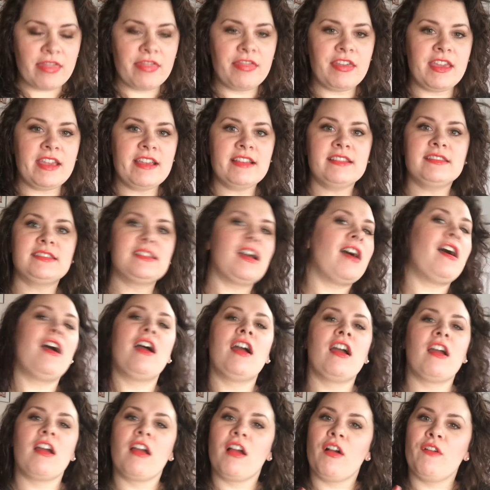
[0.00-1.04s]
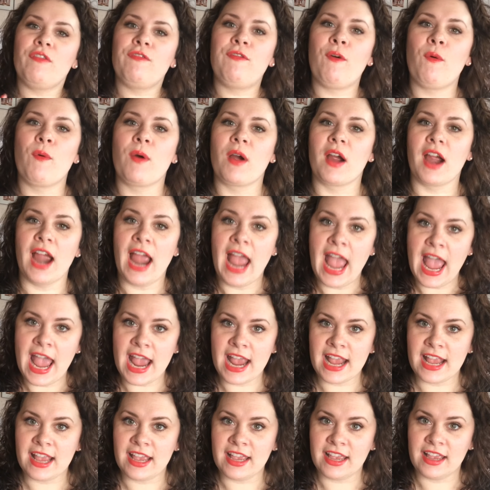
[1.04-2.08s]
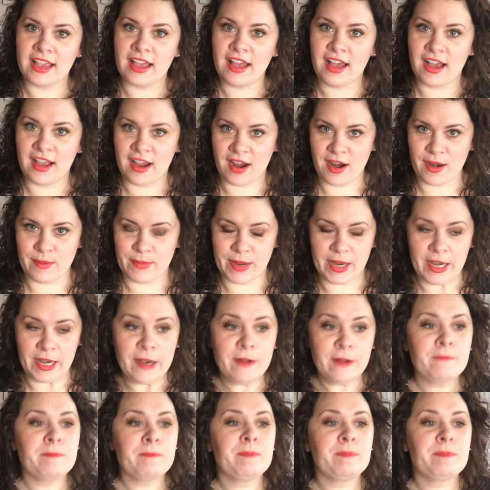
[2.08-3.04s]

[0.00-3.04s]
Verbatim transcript: These are for hanging a garment.